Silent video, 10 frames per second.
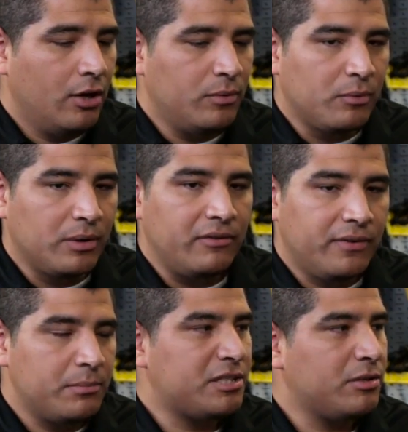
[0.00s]
we really
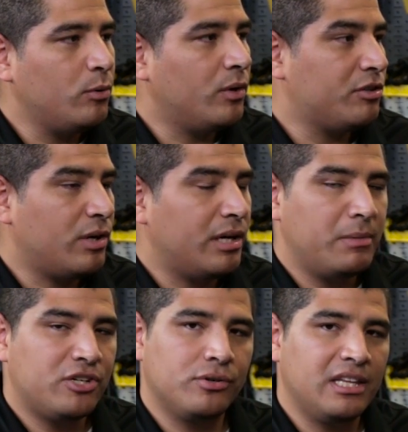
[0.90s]
fundamentally want to try to
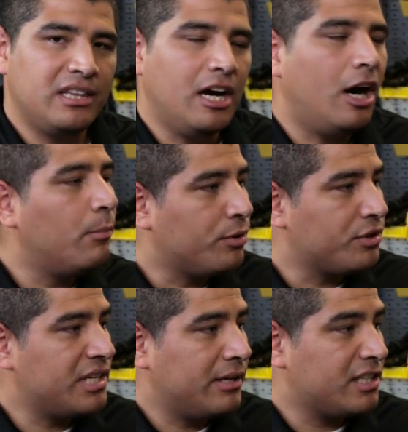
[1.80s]
make sure that the
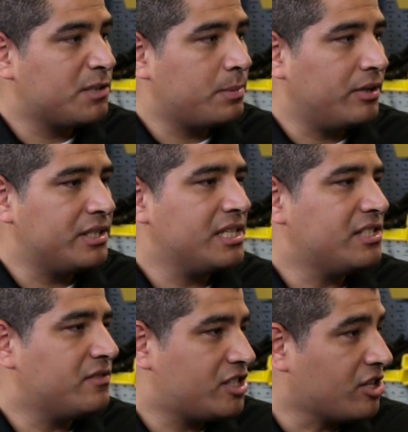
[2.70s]
onboard sound experience
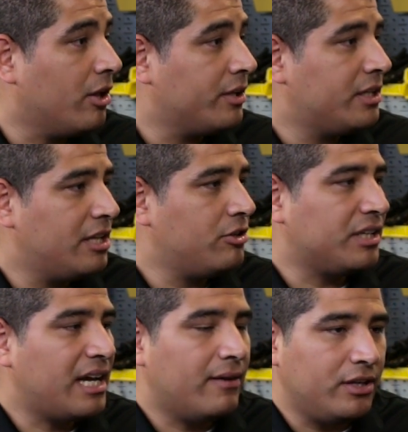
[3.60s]
is solid, that you're
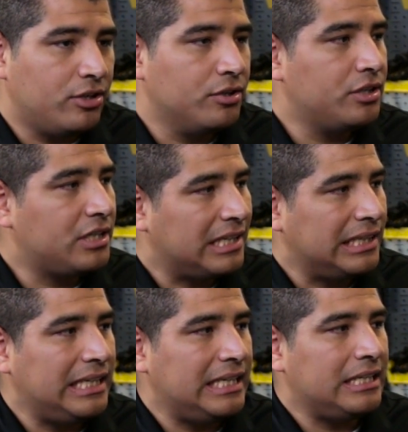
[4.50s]
going to have a good,
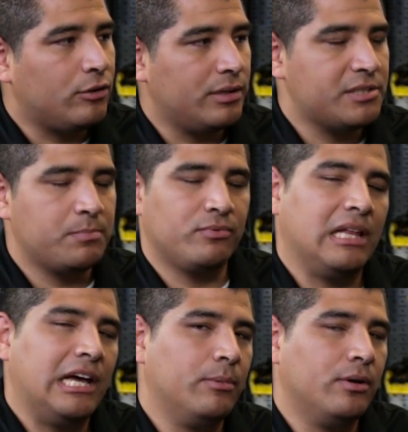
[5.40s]
clean, crisp,
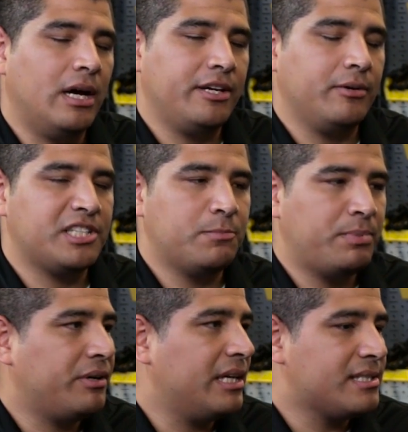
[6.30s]
reliable audio
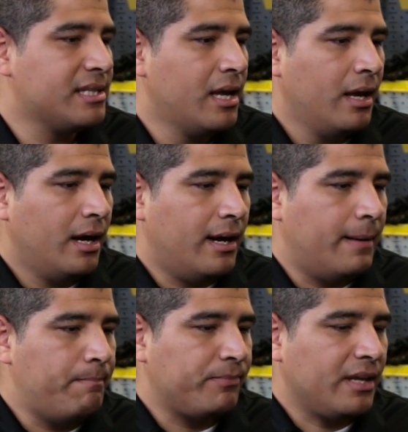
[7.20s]
experience.
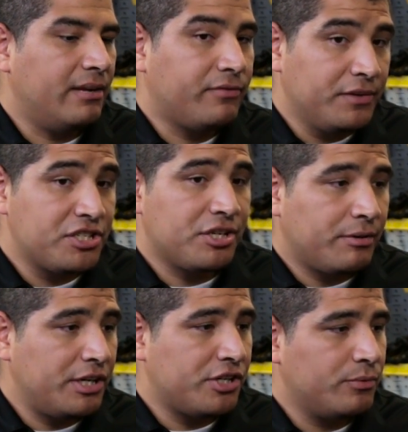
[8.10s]
And for this
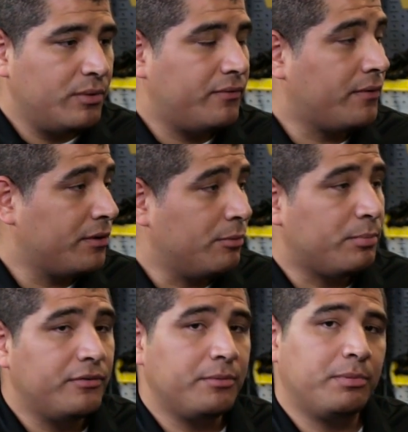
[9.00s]
generation, we've further
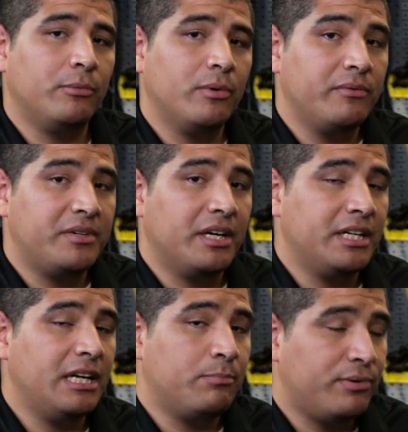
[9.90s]
improved upon what we've
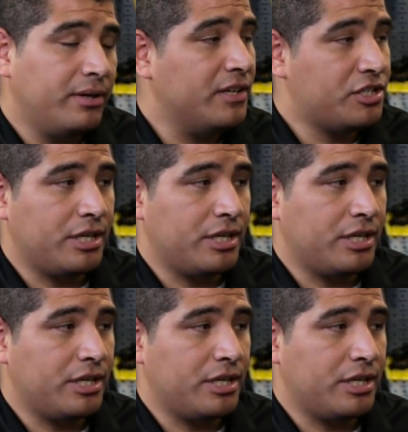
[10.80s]
done in previous